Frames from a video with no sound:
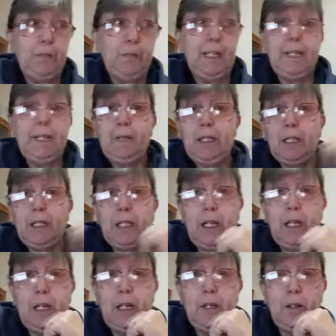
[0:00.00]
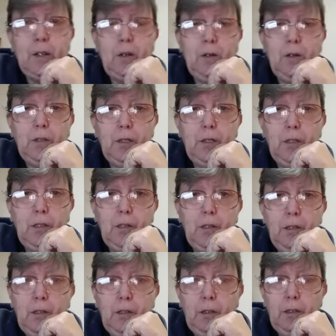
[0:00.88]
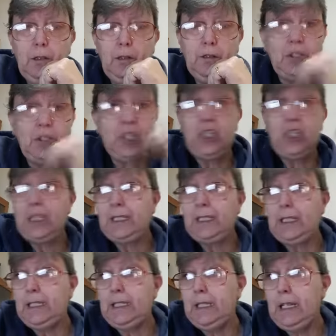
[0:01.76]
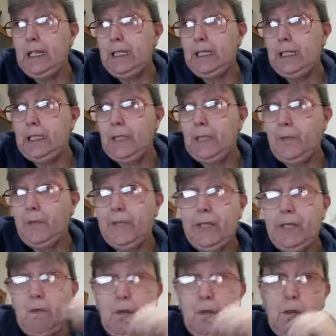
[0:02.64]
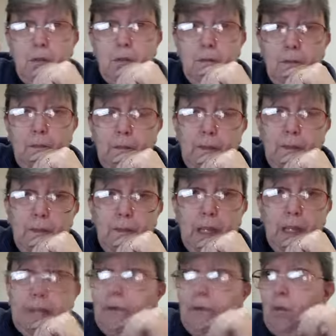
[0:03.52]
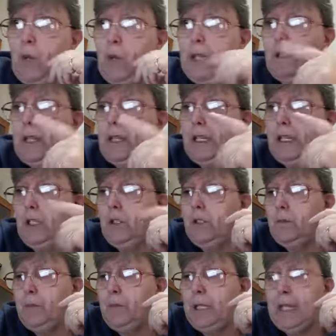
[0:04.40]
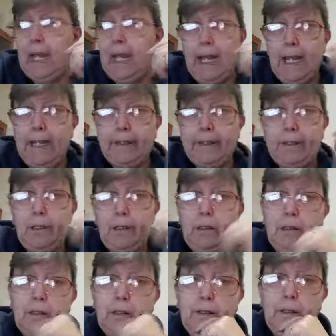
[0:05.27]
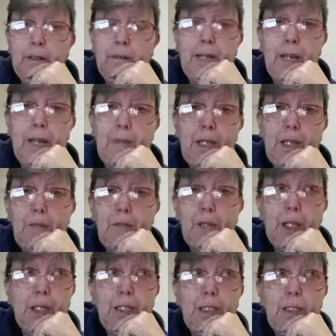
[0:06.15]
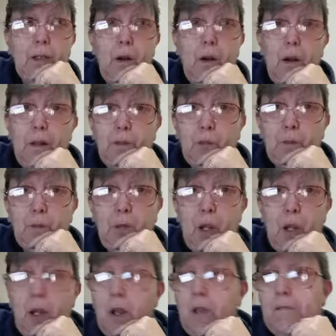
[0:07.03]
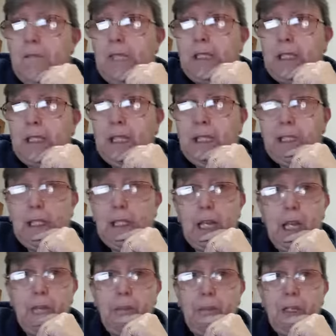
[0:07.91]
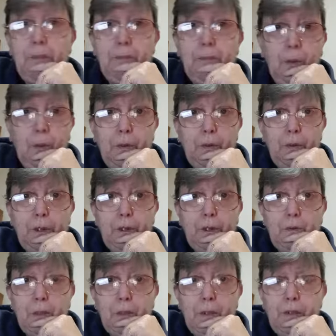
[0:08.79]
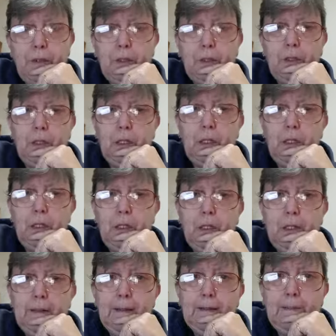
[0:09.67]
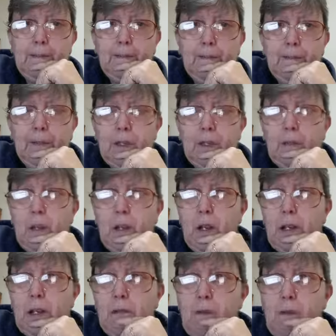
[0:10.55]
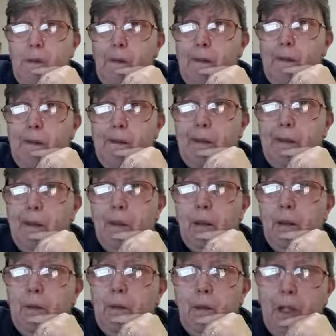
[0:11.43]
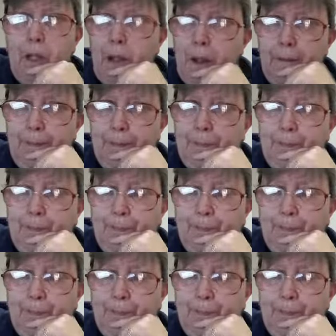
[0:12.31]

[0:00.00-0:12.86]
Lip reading: blaming the card holder, suggesting they did something wrong, even when indue's been hacked that many bloody times by overseas gaming and porno groups, right? But no.